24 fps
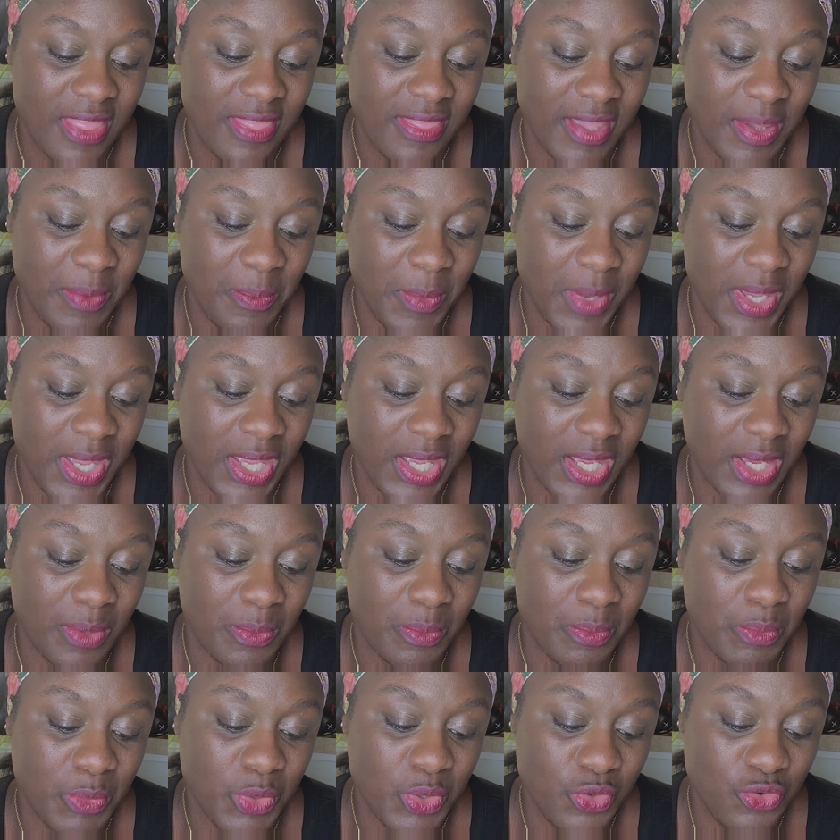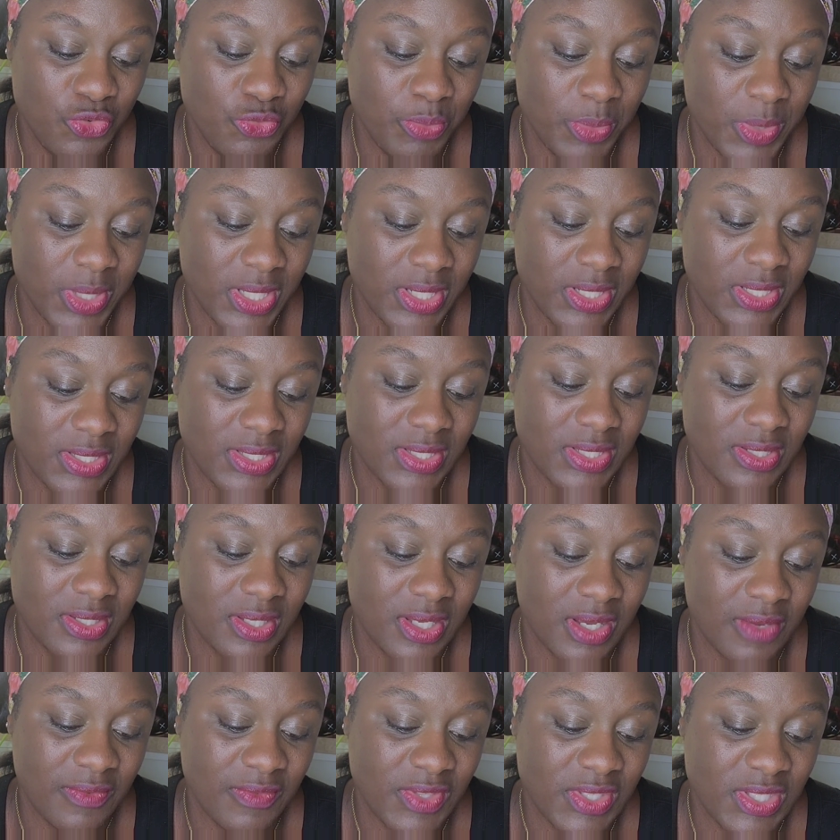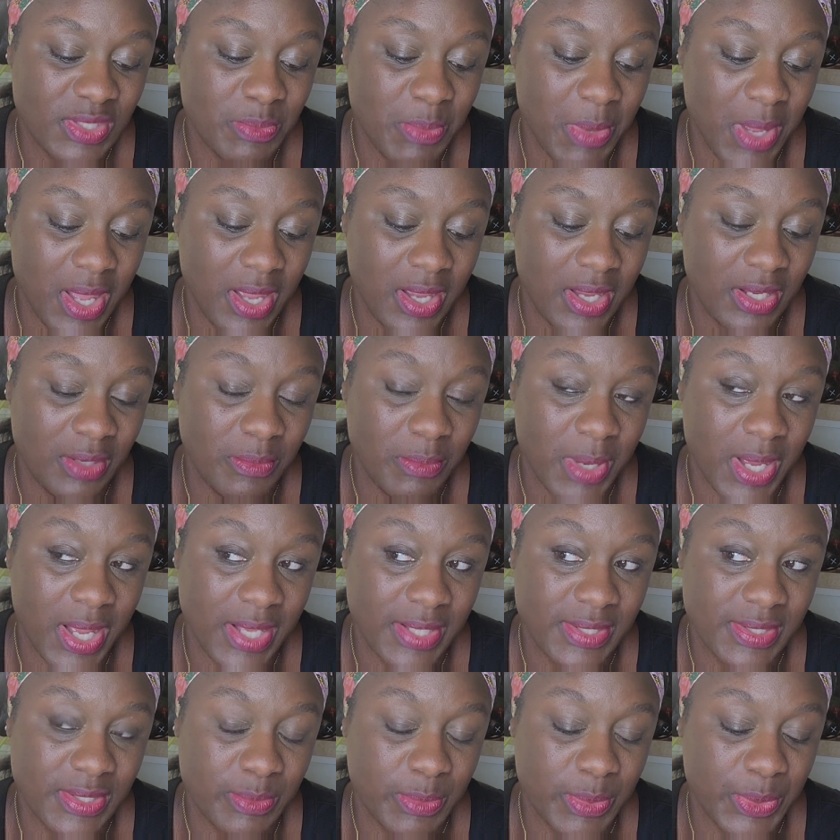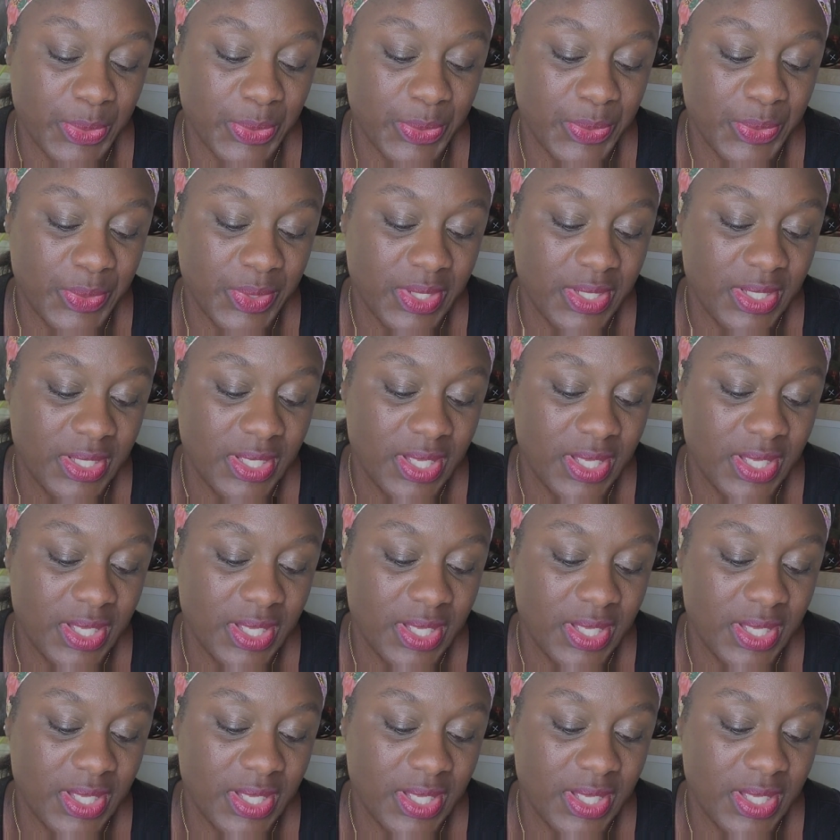They make movement of the spine possible